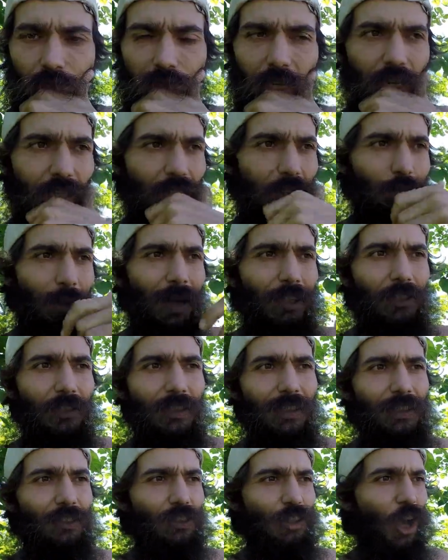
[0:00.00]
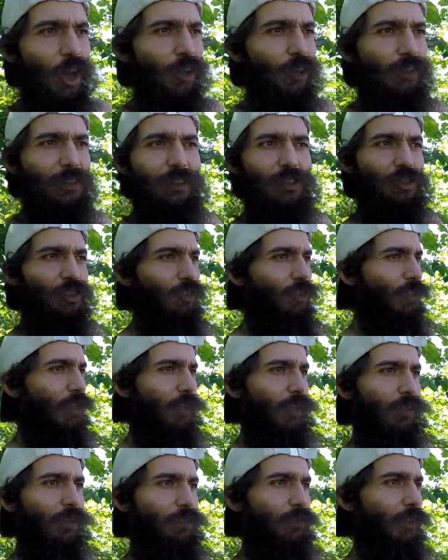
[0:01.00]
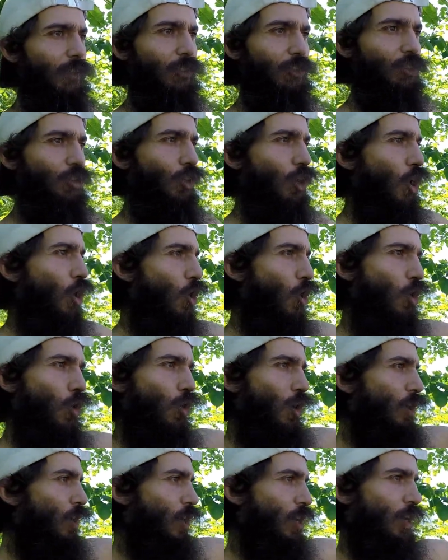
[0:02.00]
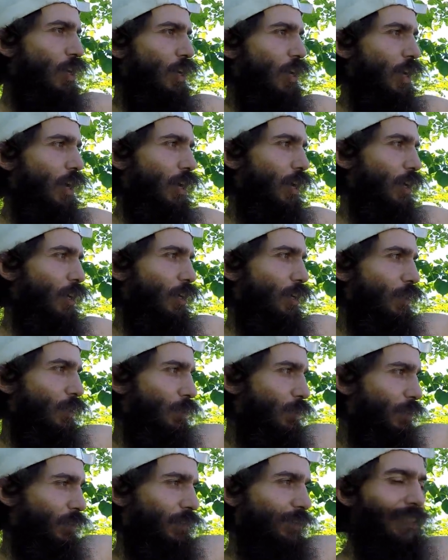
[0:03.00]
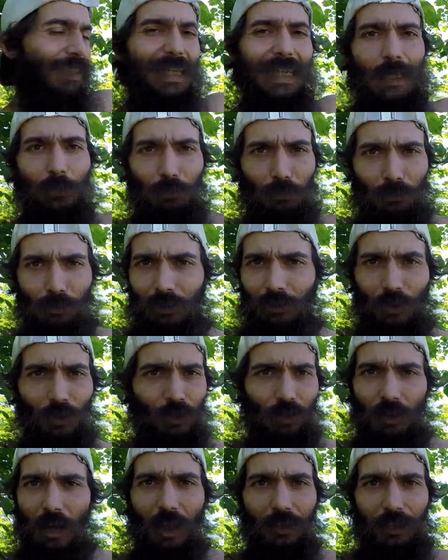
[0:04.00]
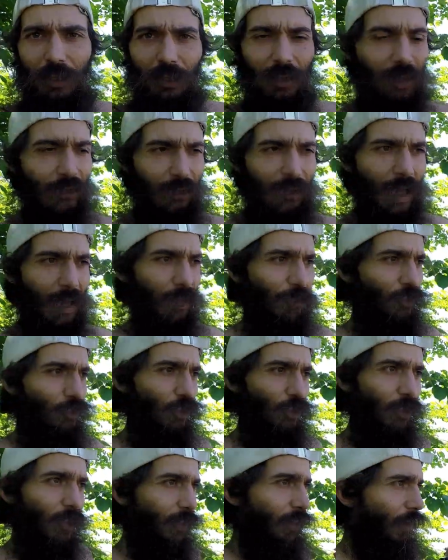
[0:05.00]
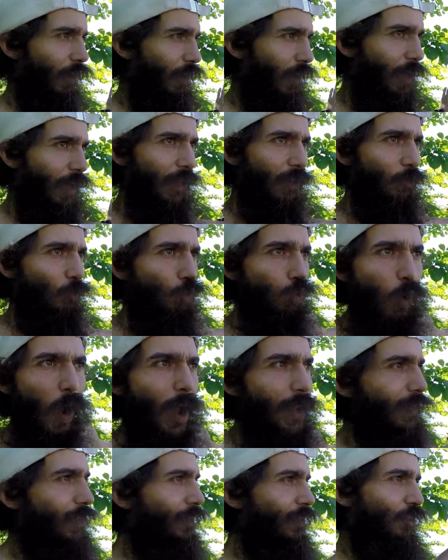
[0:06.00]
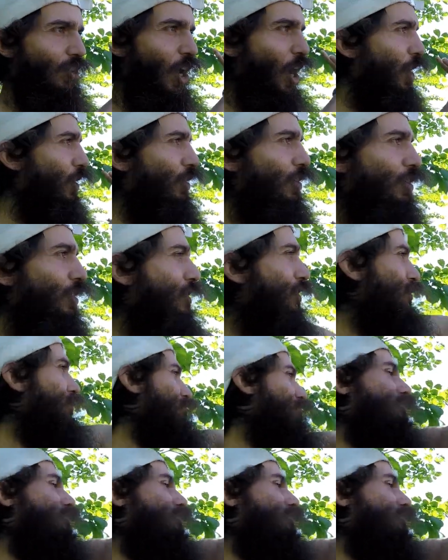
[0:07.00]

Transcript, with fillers: and imagine this tunnel is just like, there's no uh, seams or nothing like that. It's just like a white tunnel,